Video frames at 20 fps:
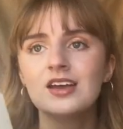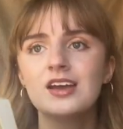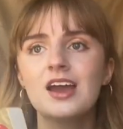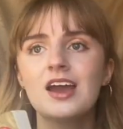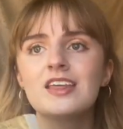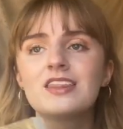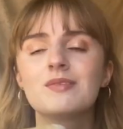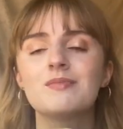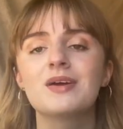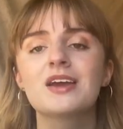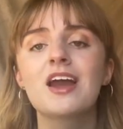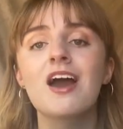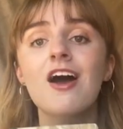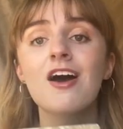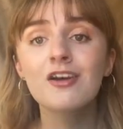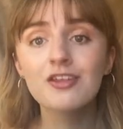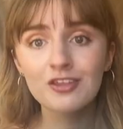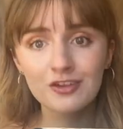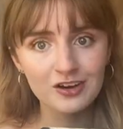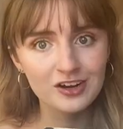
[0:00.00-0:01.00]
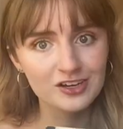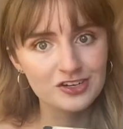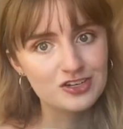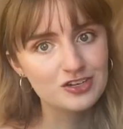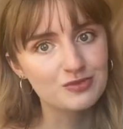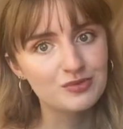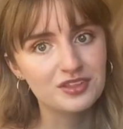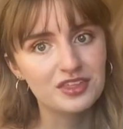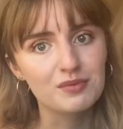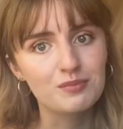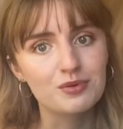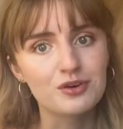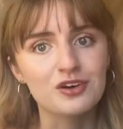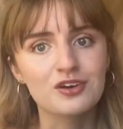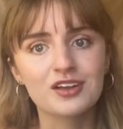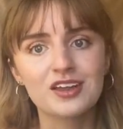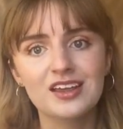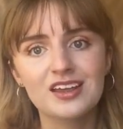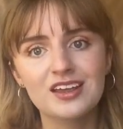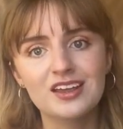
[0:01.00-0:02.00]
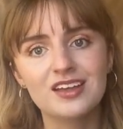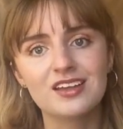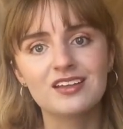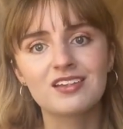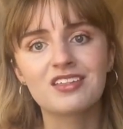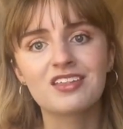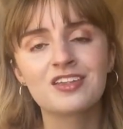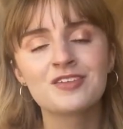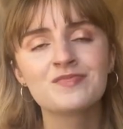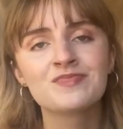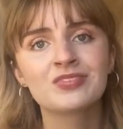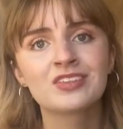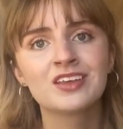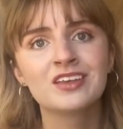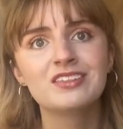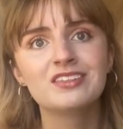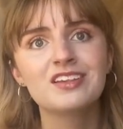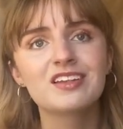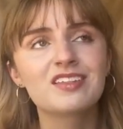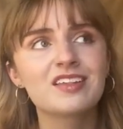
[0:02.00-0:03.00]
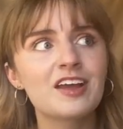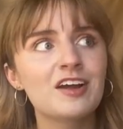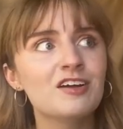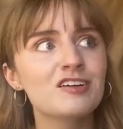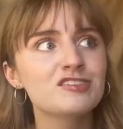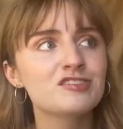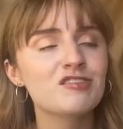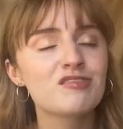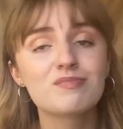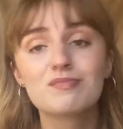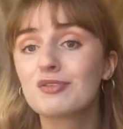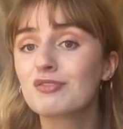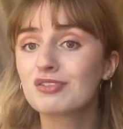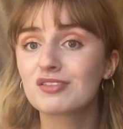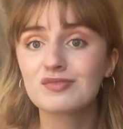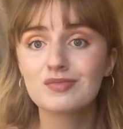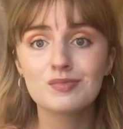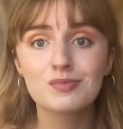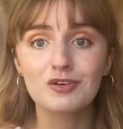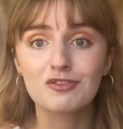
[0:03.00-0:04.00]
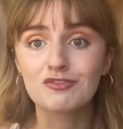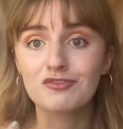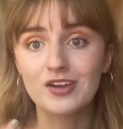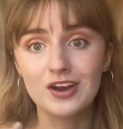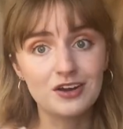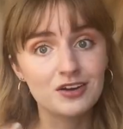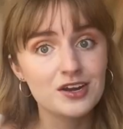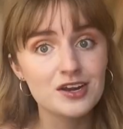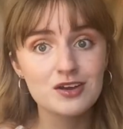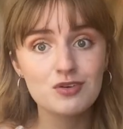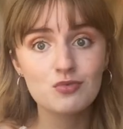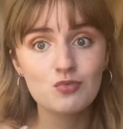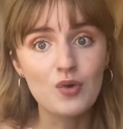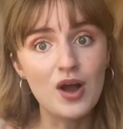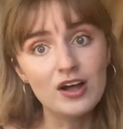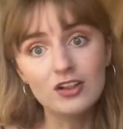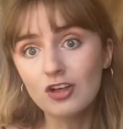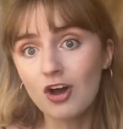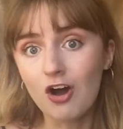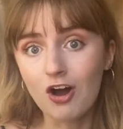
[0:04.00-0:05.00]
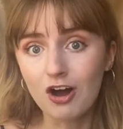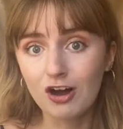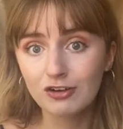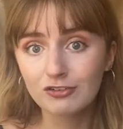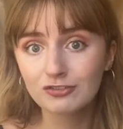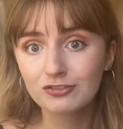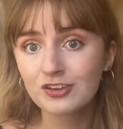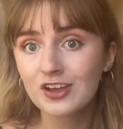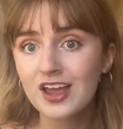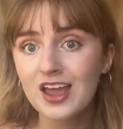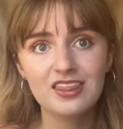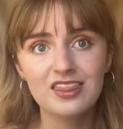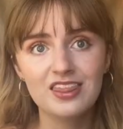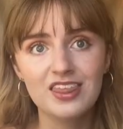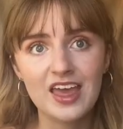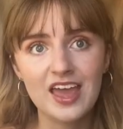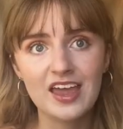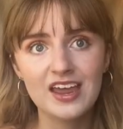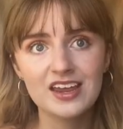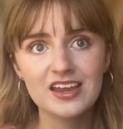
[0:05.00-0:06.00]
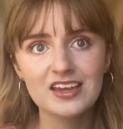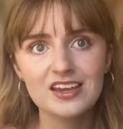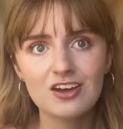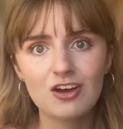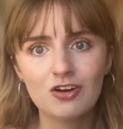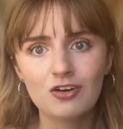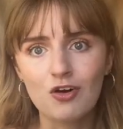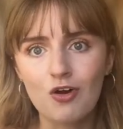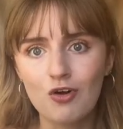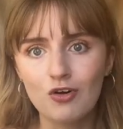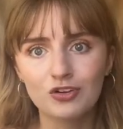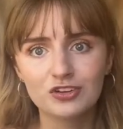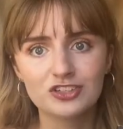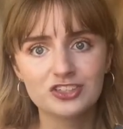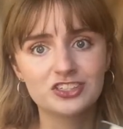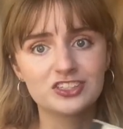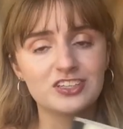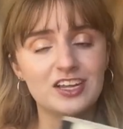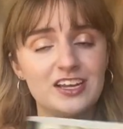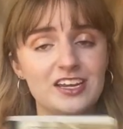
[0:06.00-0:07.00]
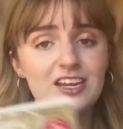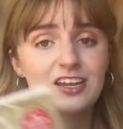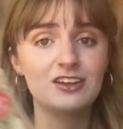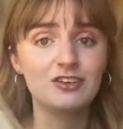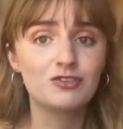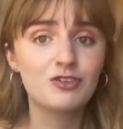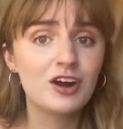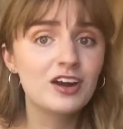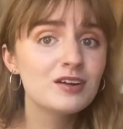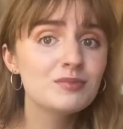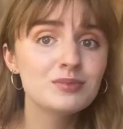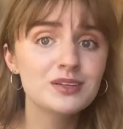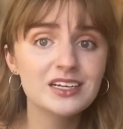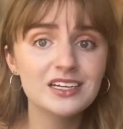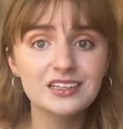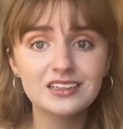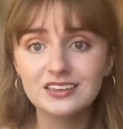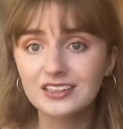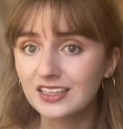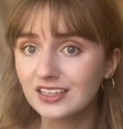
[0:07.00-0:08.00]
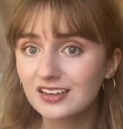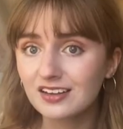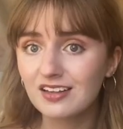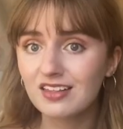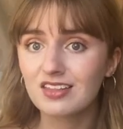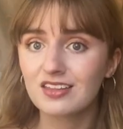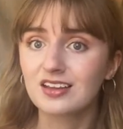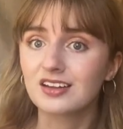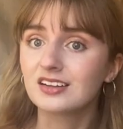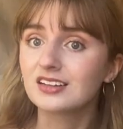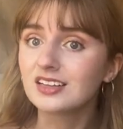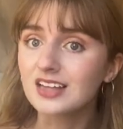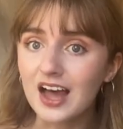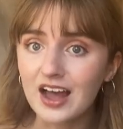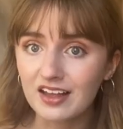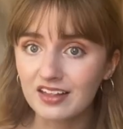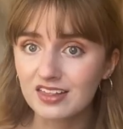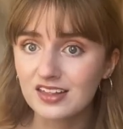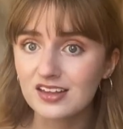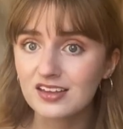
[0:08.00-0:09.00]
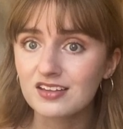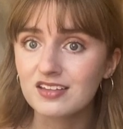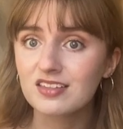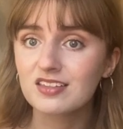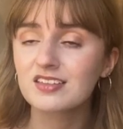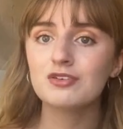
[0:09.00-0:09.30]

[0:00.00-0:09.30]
And then my other issue with the book is these characters, most of them are very well off. They are all just like incredibly elitist and classist.